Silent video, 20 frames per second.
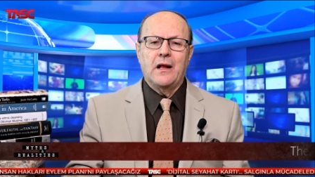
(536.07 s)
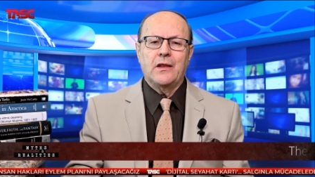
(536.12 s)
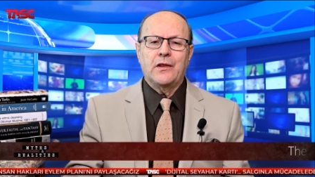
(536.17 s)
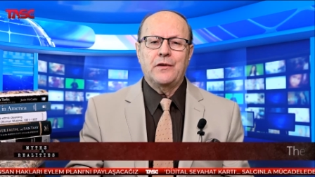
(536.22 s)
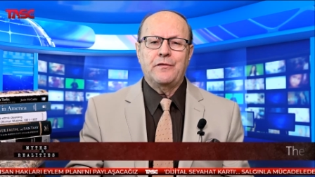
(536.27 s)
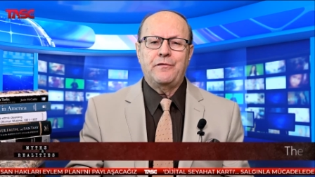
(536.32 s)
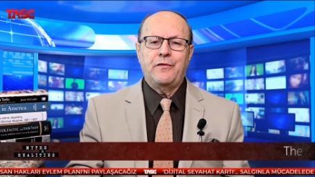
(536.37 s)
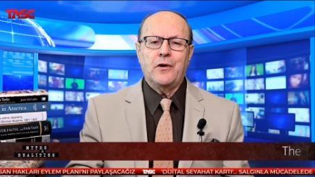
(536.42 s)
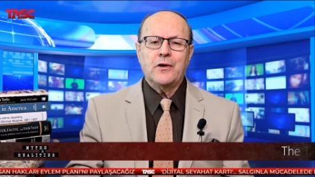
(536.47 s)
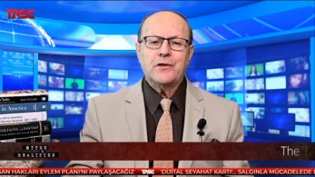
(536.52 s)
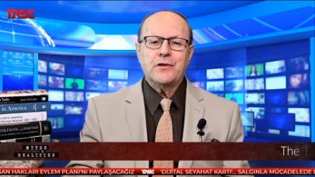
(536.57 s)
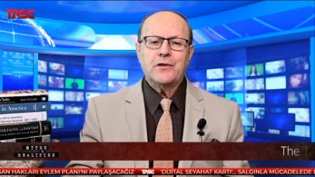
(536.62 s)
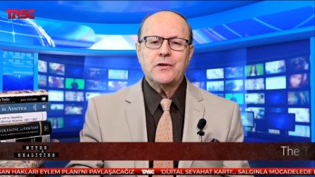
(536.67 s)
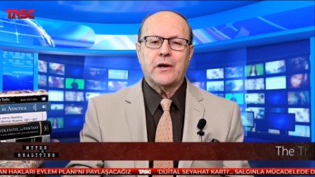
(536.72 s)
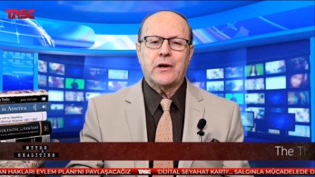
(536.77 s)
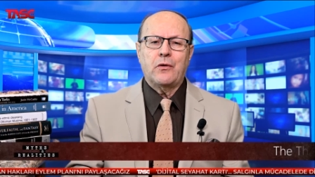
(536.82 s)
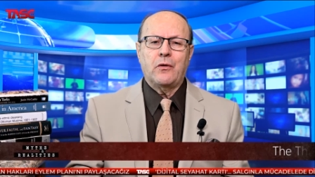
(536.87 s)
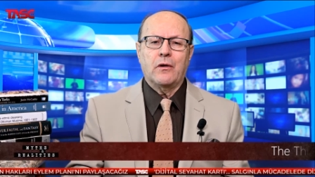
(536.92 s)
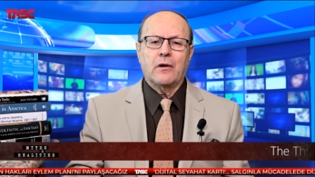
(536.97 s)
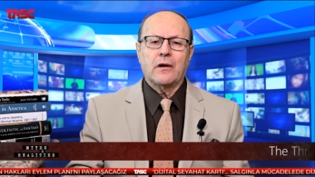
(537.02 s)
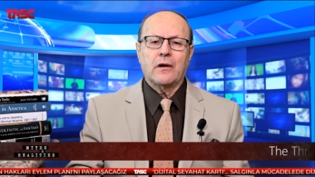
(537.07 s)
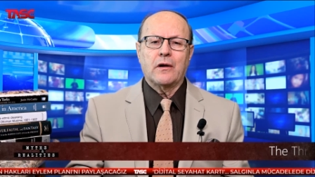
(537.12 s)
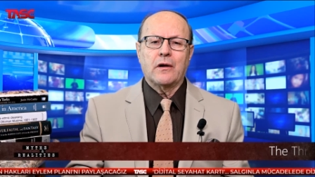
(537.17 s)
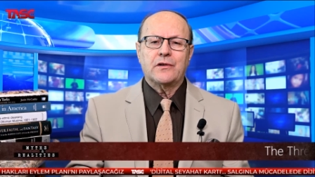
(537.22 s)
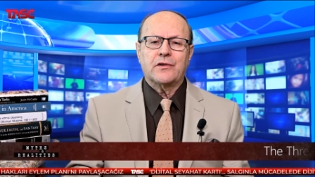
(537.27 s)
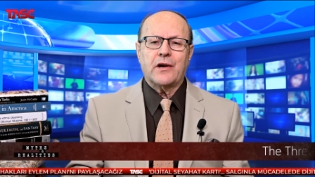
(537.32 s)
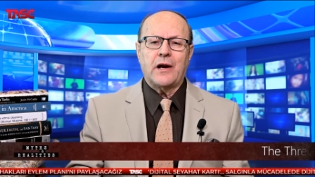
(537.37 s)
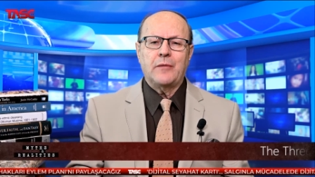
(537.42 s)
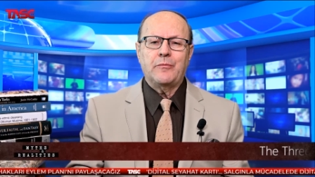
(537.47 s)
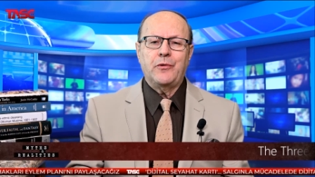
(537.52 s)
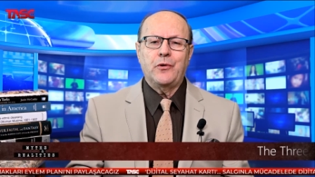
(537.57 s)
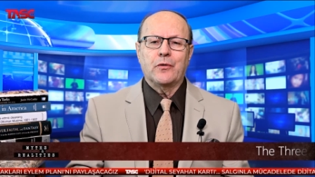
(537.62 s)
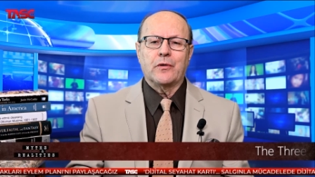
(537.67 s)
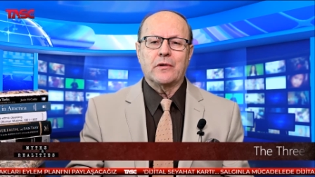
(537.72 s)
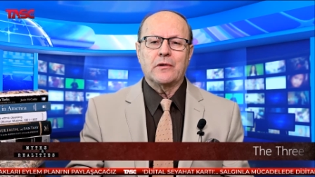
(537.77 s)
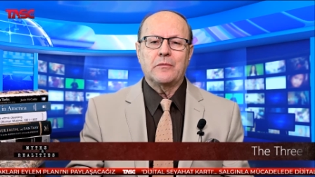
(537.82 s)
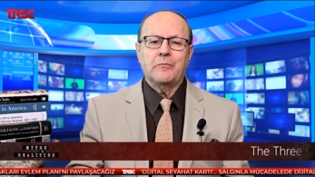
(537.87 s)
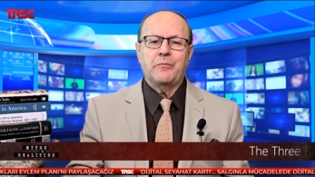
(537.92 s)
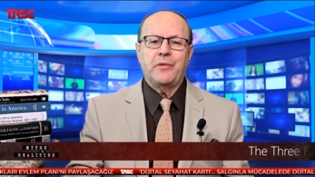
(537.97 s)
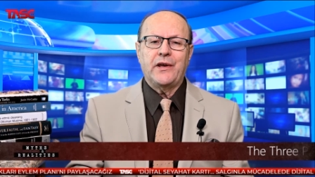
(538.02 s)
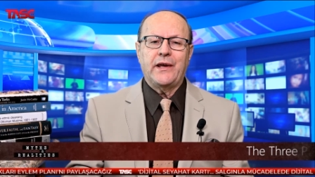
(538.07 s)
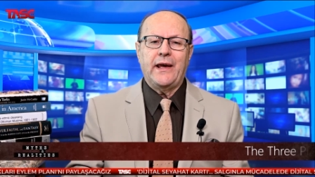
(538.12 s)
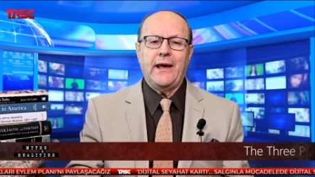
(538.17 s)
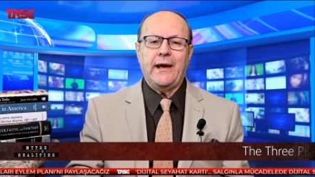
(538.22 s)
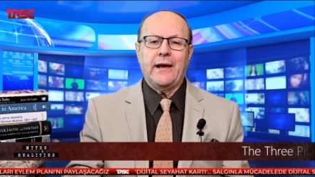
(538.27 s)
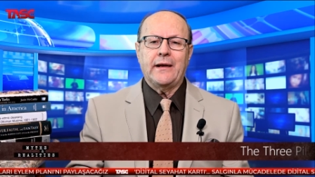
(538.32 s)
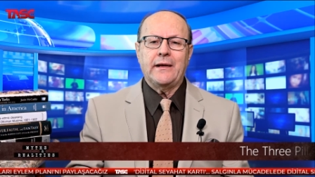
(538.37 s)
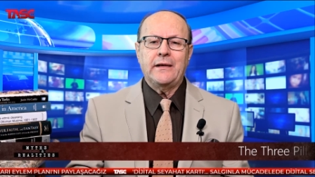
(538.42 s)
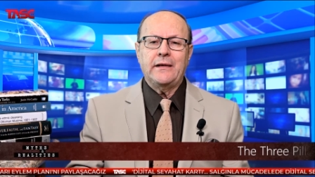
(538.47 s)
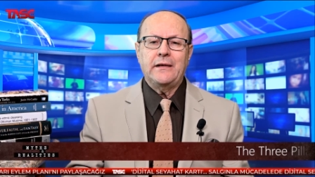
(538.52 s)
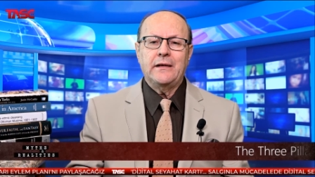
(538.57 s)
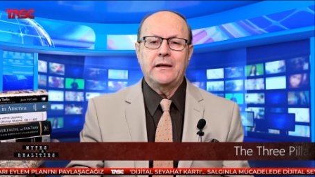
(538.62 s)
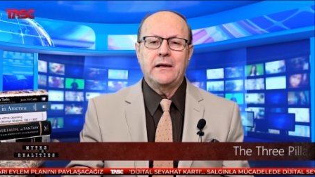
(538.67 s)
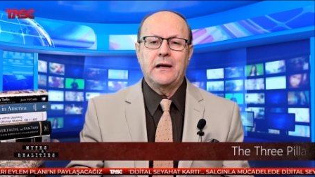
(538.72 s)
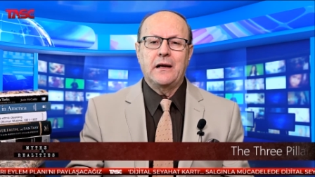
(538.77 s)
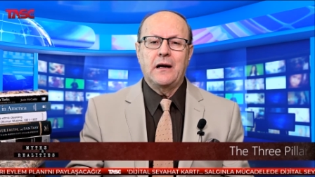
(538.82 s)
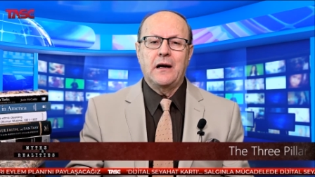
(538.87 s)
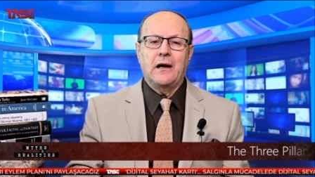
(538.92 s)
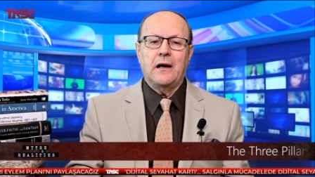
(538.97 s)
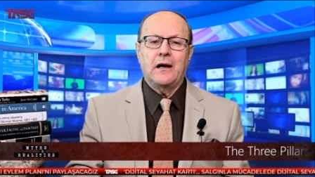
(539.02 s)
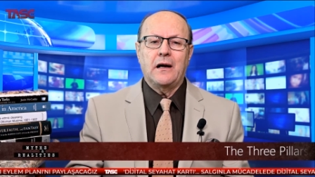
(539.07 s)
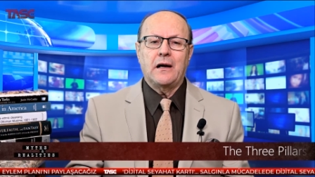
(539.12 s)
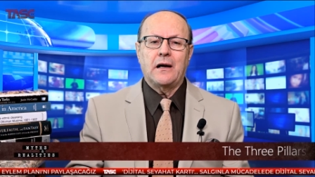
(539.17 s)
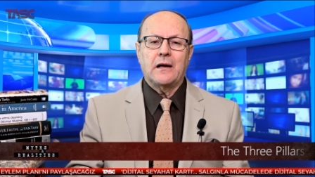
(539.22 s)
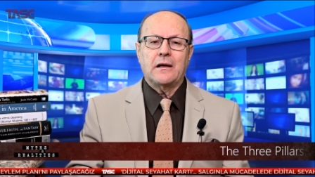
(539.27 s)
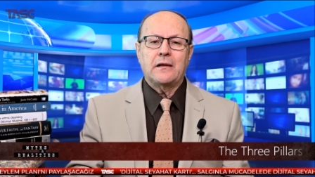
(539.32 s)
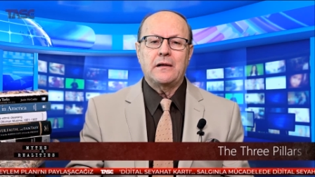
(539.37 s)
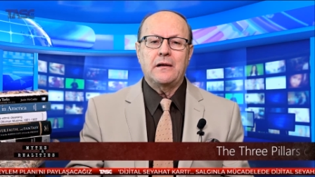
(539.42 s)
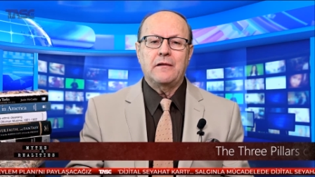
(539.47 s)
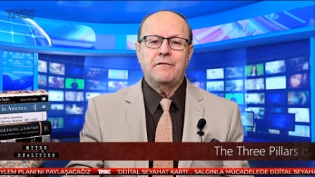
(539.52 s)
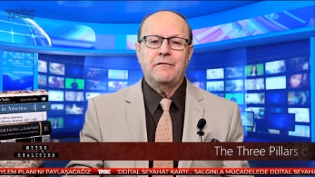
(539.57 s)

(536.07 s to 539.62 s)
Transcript: The first recorded tribunal began on